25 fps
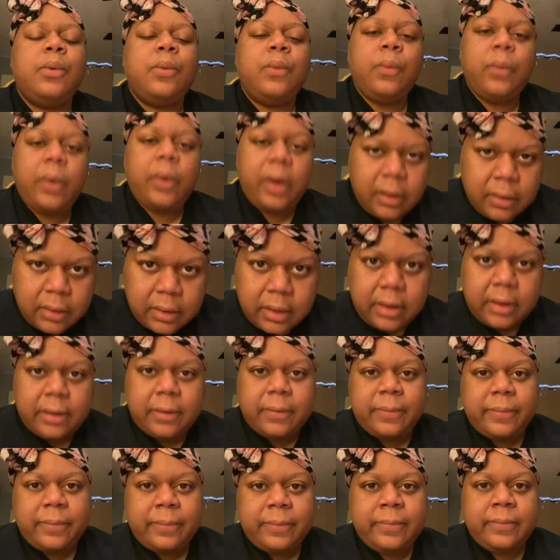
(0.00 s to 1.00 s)

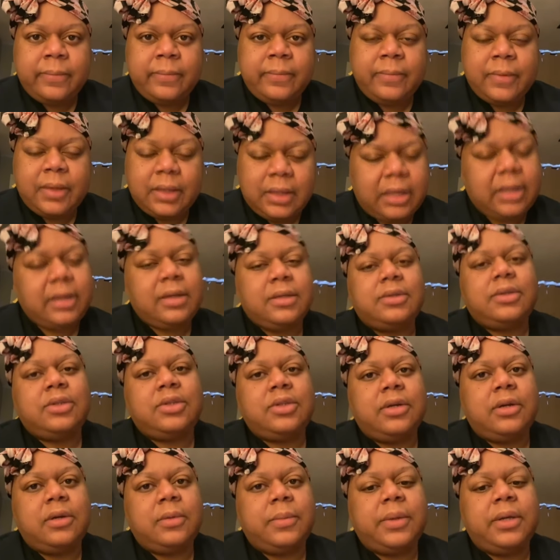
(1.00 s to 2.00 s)
Welcome, ladies
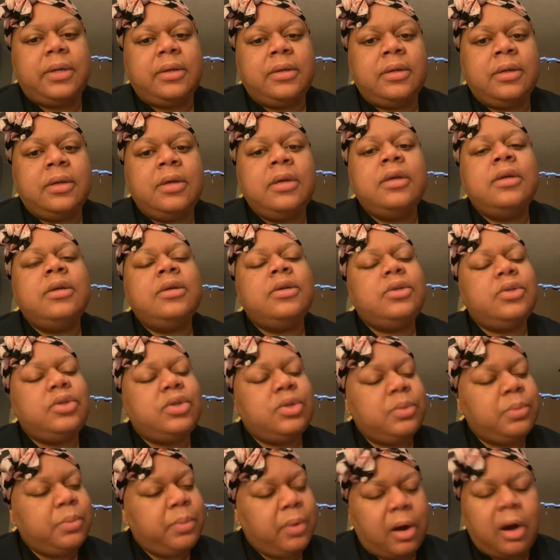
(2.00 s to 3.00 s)
and gentlemen,
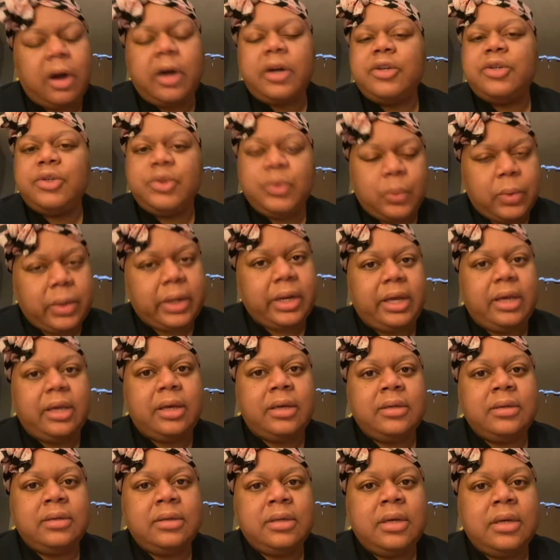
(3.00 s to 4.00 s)
to part
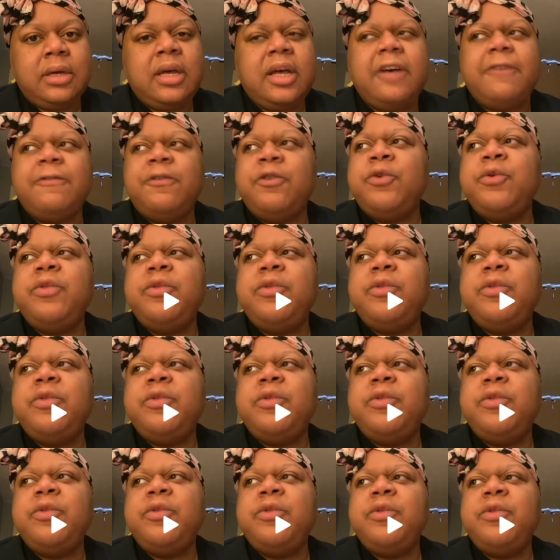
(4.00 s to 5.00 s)
20 of Who,
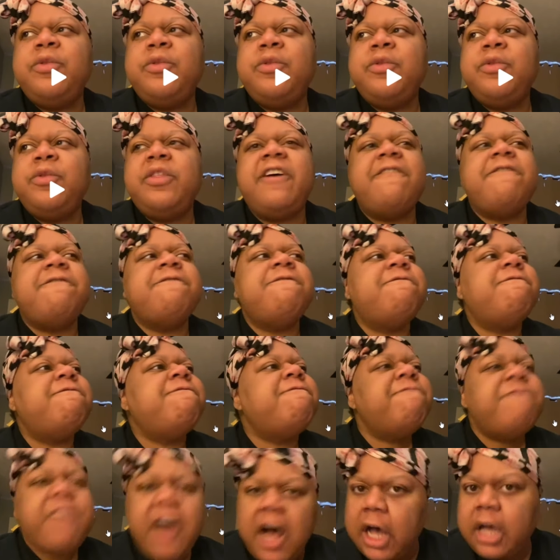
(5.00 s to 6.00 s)
who the
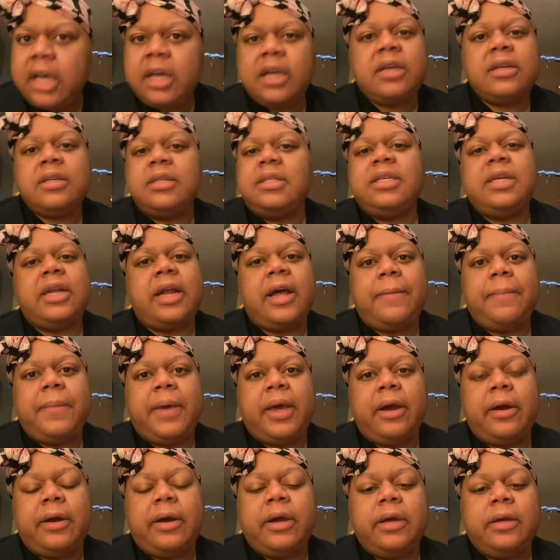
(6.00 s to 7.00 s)
Fuck Did I
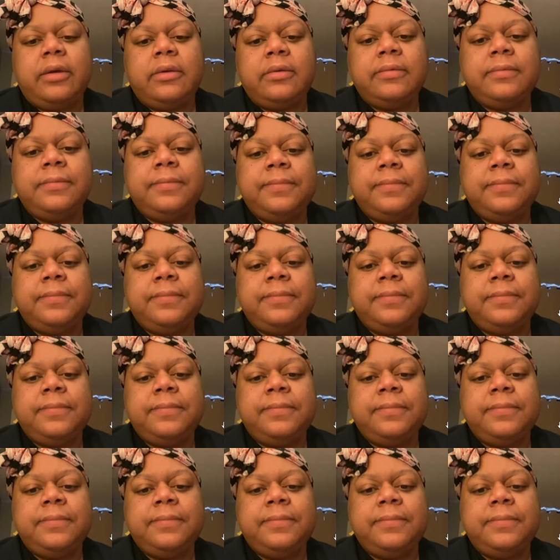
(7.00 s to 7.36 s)
Marry?